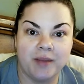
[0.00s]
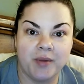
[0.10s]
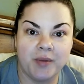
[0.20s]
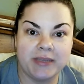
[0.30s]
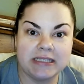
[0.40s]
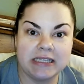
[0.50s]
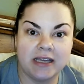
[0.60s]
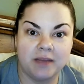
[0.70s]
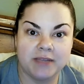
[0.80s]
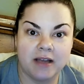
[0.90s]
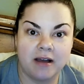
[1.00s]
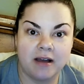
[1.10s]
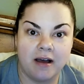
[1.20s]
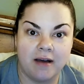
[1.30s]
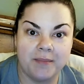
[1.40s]

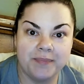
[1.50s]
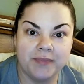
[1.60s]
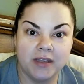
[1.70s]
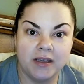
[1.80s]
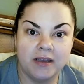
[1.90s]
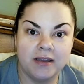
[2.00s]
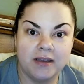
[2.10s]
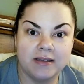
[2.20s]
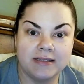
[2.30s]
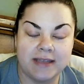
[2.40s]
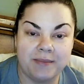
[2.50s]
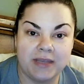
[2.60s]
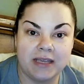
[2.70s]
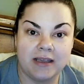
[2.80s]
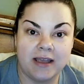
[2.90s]
obesityhelp.com sent
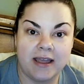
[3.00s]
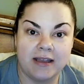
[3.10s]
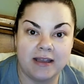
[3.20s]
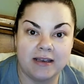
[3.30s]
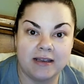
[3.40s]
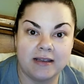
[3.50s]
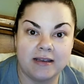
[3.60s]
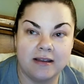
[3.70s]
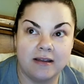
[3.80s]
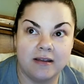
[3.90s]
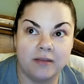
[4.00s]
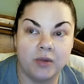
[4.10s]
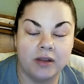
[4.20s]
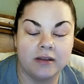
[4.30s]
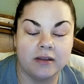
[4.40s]
me and
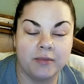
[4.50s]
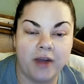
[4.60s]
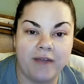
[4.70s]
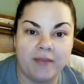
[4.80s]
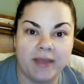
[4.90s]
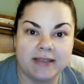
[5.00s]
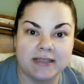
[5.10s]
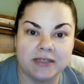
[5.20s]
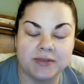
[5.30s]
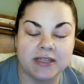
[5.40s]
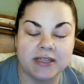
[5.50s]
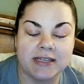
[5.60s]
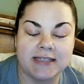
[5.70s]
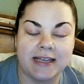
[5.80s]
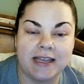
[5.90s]
well a private message i was going to
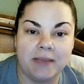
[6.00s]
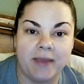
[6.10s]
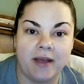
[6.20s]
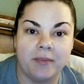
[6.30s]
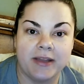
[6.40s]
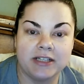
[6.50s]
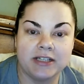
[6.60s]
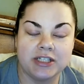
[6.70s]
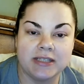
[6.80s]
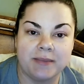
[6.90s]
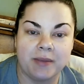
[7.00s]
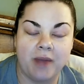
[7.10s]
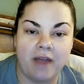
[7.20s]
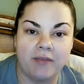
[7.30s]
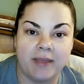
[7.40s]
say an email but she sent me a
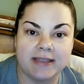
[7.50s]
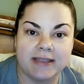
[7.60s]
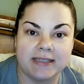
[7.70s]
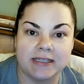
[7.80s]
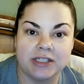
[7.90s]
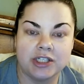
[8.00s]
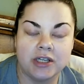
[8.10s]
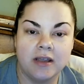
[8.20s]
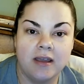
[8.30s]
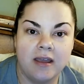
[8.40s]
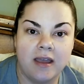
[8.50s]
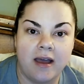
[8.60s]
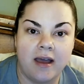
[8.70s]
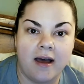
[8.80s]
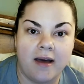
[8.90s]
private message
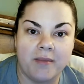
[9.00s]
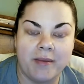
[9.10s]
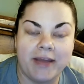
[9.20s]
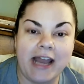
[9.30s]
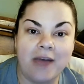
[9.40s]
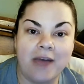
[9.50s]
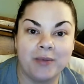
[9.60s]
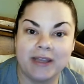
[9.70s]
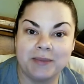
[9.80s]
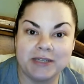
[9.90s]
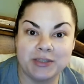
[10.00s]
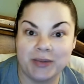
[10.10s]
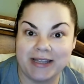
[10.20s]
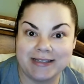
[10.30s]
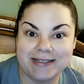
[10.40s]
um, about how we could be
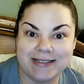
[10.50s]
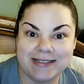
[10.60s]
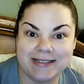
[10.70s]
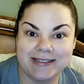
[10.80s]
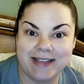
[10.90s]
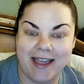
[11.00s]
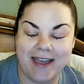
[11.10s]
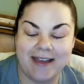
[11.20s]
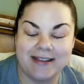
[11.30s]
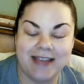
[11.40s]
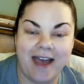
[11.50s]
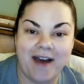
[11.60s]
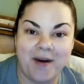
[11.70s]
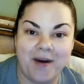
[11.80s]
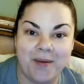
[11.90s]
twins and
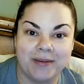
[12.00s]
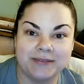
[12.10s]
how